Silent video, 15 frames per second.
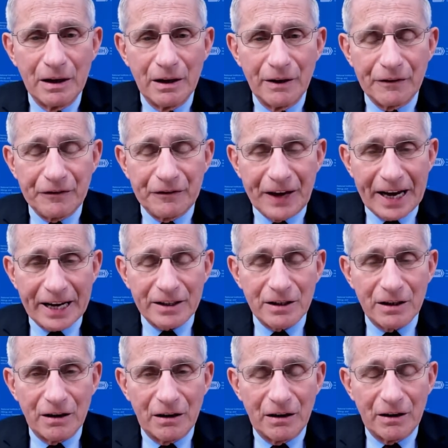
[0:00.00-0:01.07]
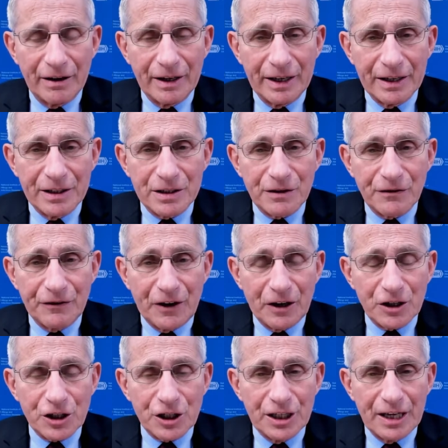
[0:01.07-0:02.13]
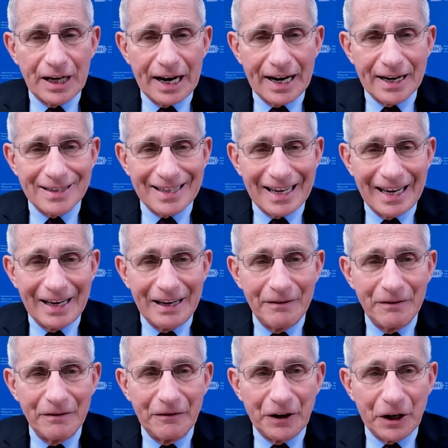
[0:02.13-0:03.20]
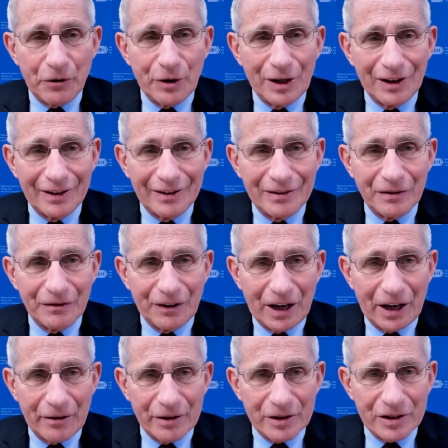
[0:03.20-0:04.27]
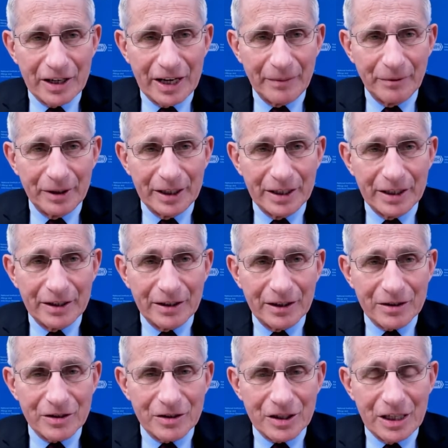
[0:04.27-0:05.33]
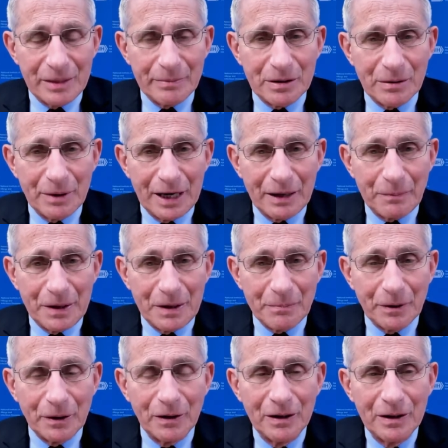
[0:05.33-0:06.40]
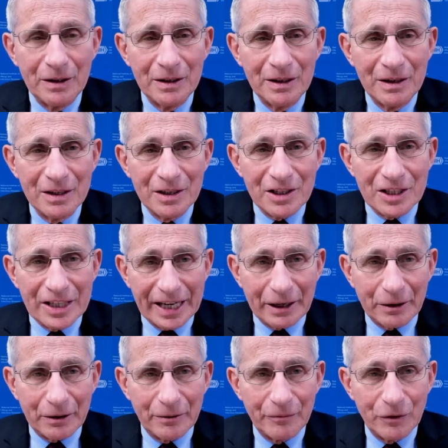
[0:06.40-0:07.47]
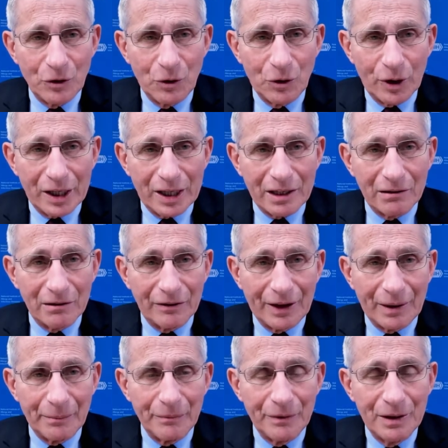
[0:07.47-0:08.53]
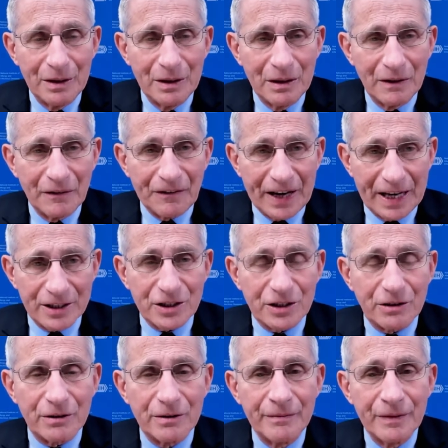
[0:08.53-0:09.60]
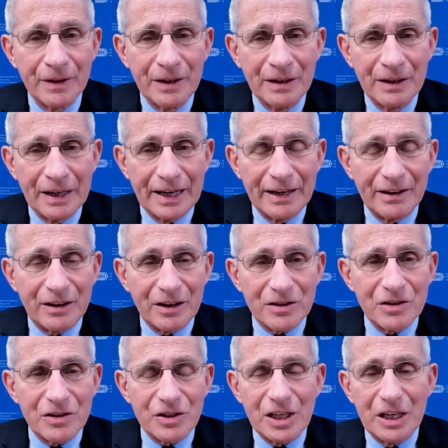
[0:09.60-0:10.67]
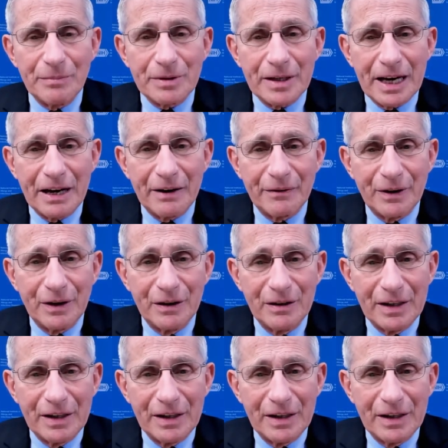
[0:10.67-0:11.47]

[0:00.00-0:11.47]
effect on its function as a virulent virus. Namely, it doesn't seem to make people sicker or kill them faster. And it doesn't seem to have a